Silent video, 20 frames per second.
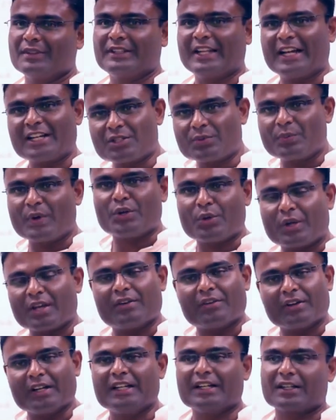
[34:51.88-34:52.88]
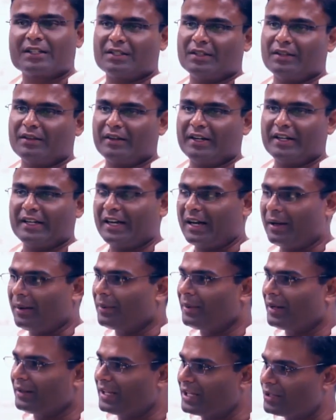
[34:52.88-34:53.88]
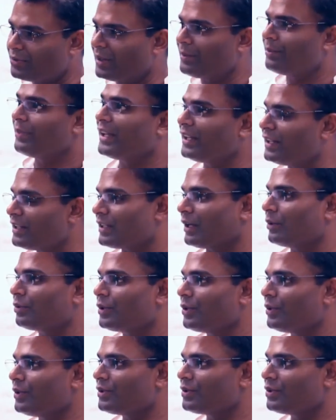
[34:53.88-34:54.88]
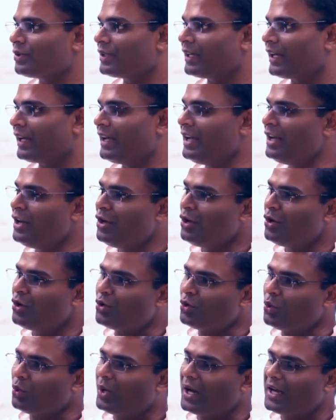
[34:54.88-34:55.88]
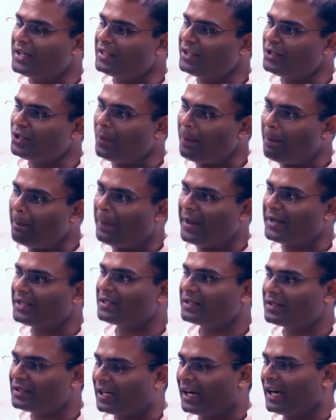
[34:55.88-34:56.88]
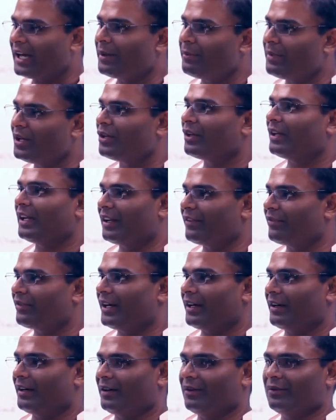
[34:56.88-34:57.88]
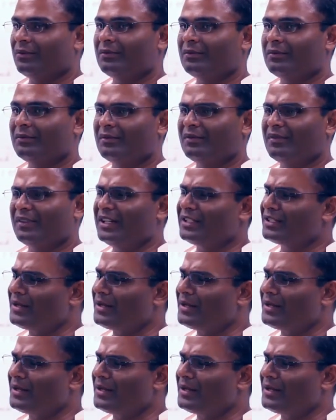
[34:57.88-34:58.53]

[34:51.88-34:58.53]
That's when you can really accelerate. And that's why I'm bringing this out to you, is to say, you guys are in your best time in your life right now.